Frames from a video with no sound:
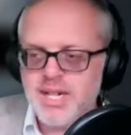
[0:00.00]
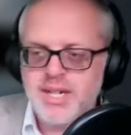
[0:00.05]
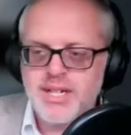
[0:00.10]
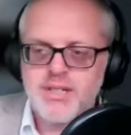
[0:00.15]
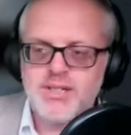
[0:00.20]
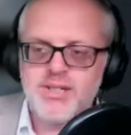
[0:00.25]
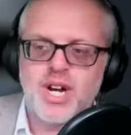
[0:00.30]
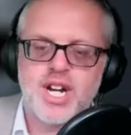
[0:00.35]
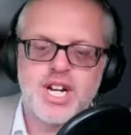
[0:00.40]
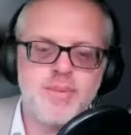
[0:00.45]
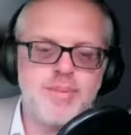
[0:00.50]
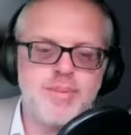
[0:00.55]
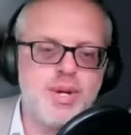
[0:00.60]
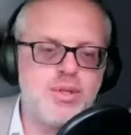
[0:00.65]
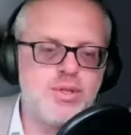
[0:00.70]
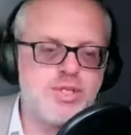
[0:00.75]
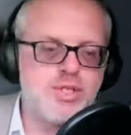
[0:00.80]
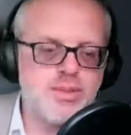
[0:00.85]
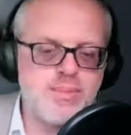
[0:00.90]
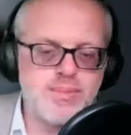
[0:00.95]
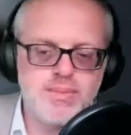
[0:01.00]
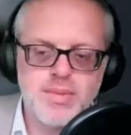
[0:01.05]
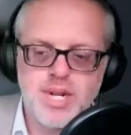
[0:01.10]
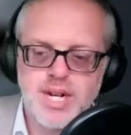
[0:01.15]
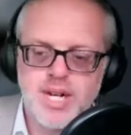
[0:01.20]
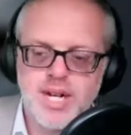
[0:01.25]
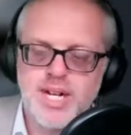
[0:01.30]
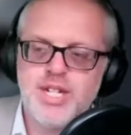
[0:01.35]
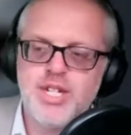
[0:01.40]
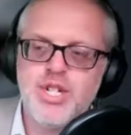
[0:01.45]
talk about some
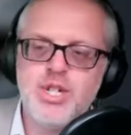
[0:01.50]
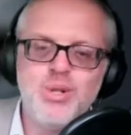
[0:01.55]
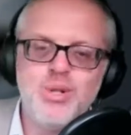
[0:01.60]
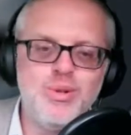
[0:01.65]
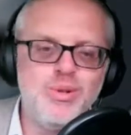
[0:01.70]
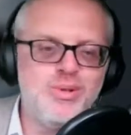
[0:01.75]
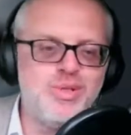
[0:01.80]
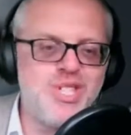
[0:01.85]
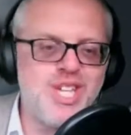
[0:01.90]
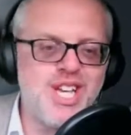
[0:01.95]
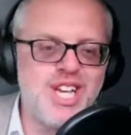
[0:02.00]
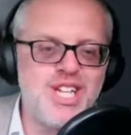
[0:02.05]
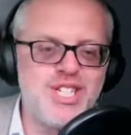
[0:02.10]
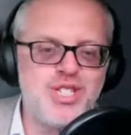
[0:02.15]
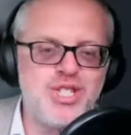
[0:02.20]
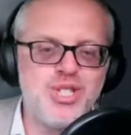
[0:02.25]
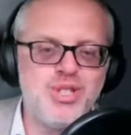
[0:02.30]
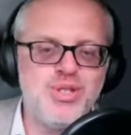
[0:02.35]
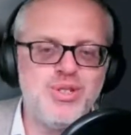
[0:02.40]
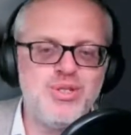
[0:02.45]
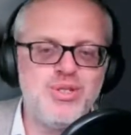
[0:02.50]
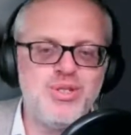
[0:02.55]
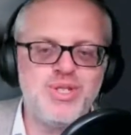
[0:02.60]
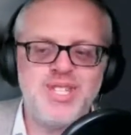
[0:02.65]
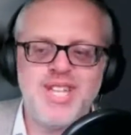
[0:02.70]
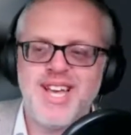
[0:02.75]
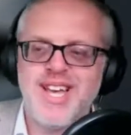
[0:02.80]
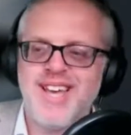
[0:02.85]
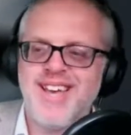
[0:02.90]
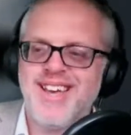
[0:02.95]
news
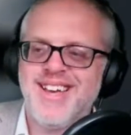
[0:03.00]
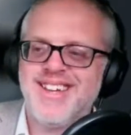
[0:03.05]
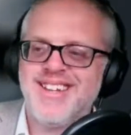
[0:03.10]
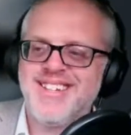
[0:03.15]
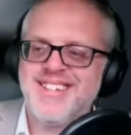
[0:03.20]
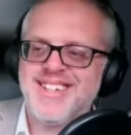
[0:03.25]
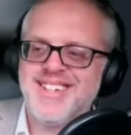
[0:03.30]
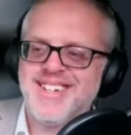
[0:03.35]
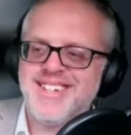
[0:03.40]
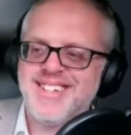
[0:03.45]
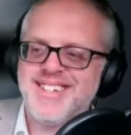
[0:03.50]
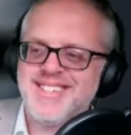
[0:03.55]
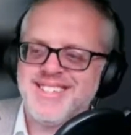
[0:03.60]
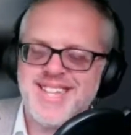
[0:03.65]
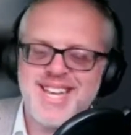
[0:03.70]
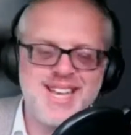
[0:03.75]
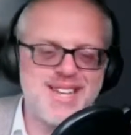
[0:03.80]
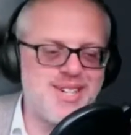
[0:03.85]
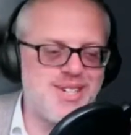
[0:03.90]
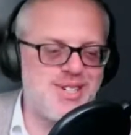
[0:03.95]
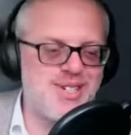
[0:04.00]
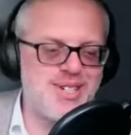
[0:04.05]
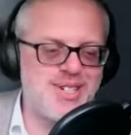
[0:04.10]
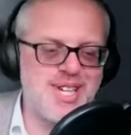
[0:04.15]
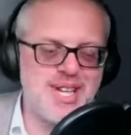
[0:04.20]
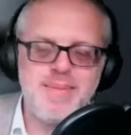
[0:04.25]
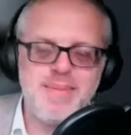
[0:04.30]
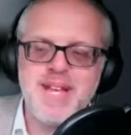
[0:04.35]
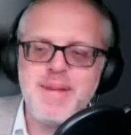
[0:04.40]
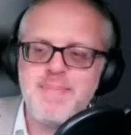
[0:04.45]
issues and take a look
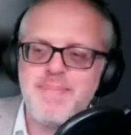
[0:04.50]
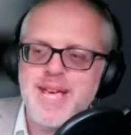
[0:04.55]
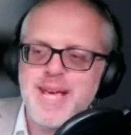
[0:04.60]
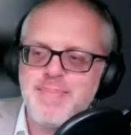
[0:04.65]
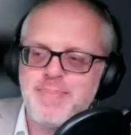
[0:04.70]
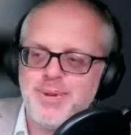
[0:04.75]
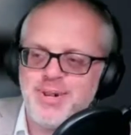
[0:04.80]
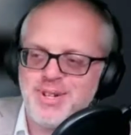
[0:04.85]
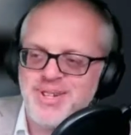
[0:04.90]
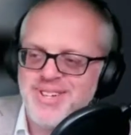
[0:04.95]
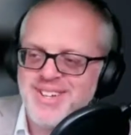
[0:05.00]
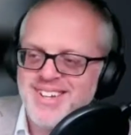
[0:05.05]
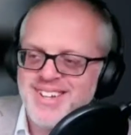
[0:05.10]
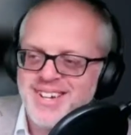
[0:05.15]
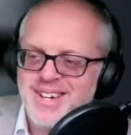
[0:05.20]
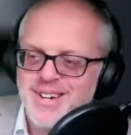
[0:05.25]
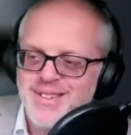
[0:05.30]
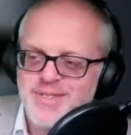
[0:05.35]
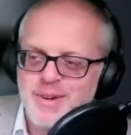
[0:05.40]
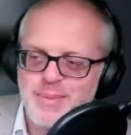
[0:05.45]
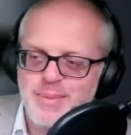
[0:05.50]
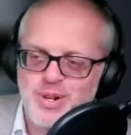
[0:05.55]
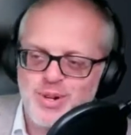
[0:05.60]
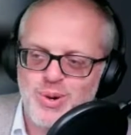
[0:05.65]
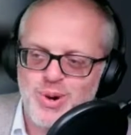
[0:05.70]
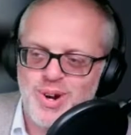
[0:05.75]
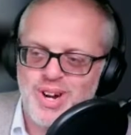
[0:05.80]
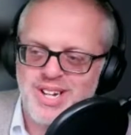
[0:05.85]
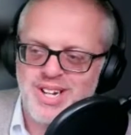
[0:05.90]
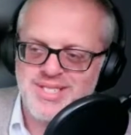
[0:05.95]
and meet people from
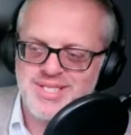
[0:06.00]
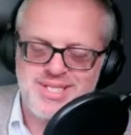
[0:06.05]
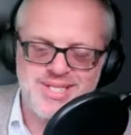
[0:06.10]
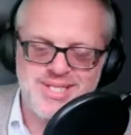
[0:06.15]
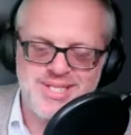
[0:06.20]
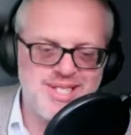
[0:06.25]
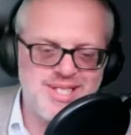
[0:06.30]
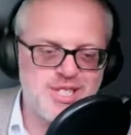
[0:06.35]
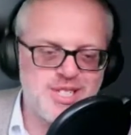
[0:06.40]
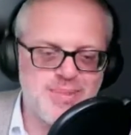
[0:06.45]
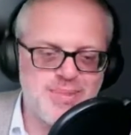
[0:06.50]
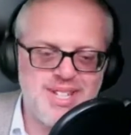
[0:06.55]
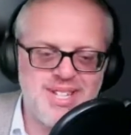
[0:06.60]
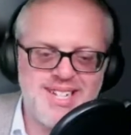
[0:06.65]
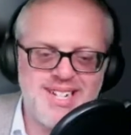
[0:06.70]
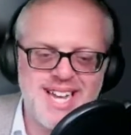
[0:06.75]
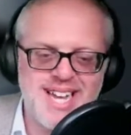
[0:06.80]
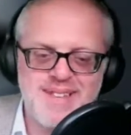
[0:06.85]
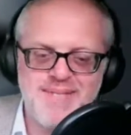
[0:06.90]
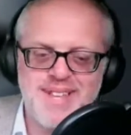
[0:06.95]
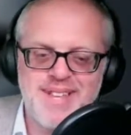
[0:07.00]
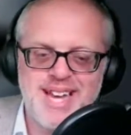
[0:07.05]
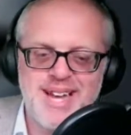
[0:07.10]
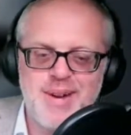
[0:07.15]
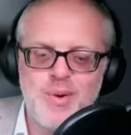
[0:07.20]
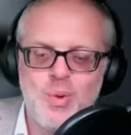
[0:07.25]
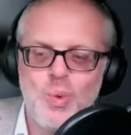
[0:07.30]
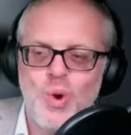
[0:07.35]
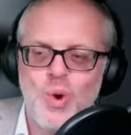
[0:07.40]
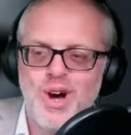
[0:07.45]
across the discipline and have that
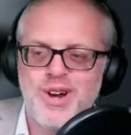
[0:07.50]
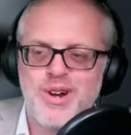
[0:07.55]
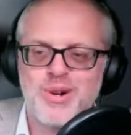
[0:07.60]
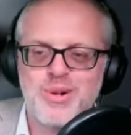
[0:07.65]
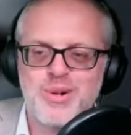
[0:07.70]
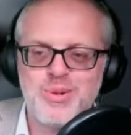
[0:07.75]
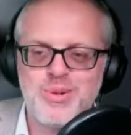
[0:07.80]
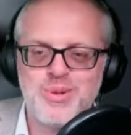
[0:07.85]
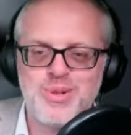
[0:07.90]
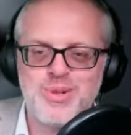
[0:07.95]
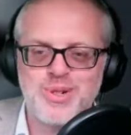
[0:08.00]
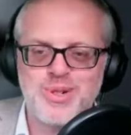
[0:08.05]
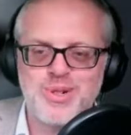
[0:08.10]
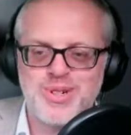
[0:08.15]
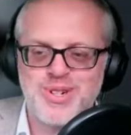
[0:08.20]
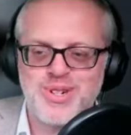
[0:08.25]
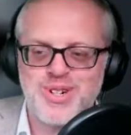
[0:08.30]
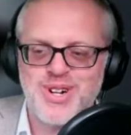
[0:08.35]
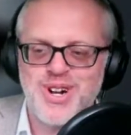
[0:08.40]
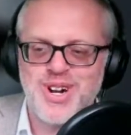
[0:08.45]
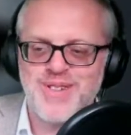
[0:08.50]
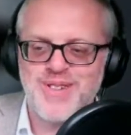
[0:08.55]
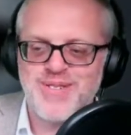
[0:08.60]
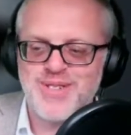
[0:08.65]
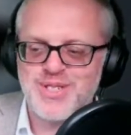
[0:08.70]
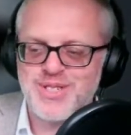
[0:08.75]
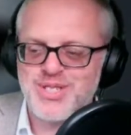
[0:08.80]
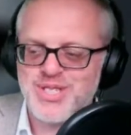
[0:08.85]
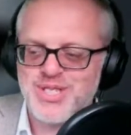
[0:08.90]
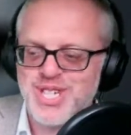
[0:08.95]
water cooler
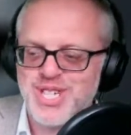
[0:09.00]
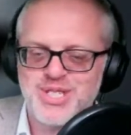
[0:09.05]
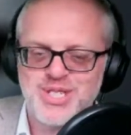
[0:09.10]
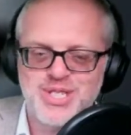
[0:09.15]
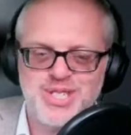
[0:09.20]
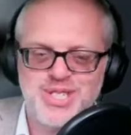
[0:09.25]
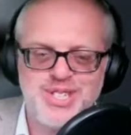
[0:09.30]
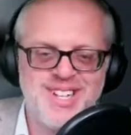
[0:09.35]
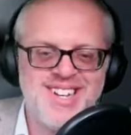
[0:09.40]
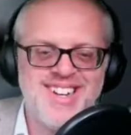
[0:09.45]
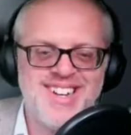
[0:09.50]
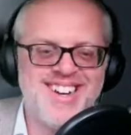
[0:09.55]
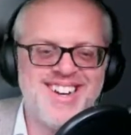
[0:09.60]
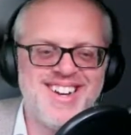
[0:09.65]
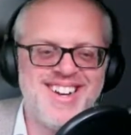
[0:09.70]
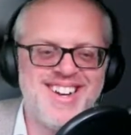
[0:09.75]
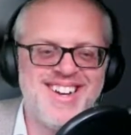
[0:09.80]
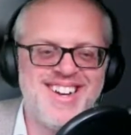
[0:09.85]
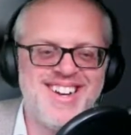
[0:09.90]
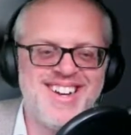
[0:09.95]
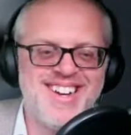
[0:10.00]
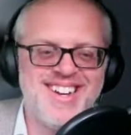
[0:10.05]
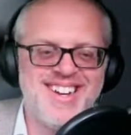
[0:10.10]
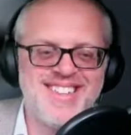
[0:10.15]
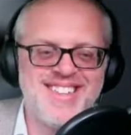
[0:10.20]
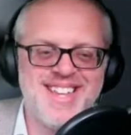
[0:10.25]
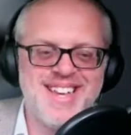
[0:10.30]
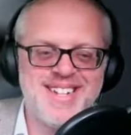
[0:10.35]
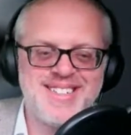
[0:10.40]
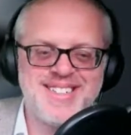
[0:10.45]
conversation
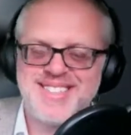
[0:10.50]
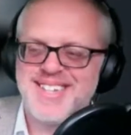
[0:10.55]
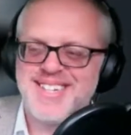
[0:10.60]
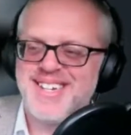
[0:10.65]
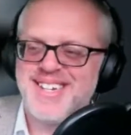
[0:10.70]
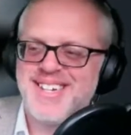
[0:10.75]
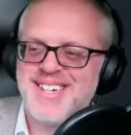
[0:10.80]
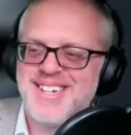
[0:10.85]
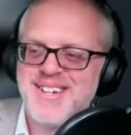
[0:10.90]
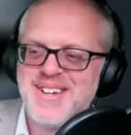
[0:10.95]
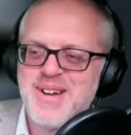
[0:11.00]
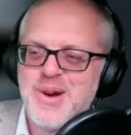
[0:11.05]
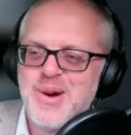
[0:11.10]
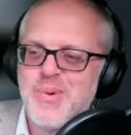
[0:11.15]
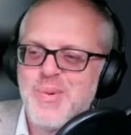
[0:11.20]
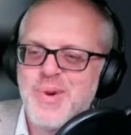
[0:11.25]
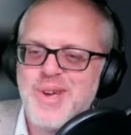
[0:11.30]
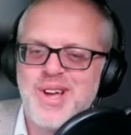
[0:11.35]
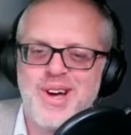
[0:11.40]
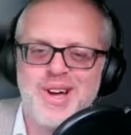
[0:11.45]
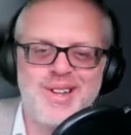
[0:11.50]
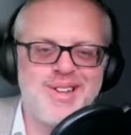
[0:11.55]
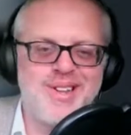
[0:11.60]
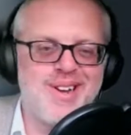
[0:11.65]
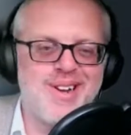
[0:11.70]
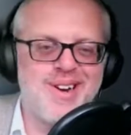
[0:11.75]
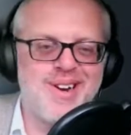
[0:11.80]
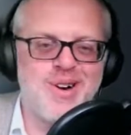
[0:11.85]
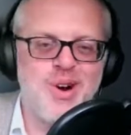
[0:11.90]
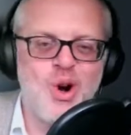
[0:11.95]
that we all
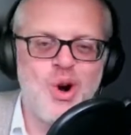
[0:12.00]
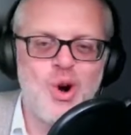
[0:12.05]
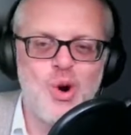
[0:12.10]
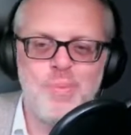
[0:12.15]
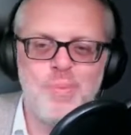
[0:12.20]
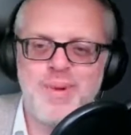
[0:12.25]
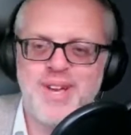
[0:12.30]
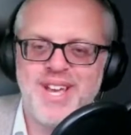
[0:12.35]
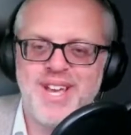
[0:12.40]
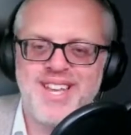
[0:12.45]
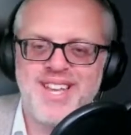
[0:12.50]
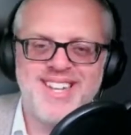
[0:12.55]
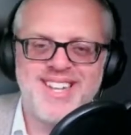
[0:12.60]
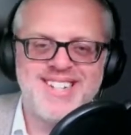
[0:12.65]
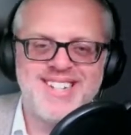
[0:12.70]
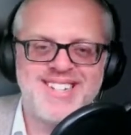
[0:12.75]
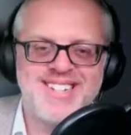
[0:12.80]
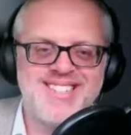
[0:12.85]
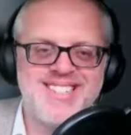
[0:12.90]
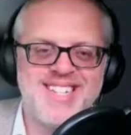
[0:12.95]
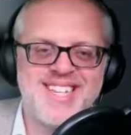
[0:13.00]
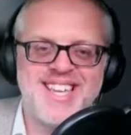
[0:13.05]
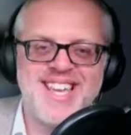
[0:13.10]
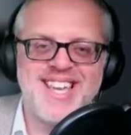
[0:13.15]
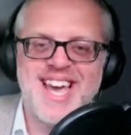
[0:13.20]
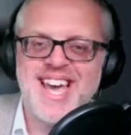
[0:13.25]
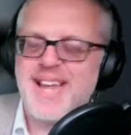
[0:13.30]
are hoping to get.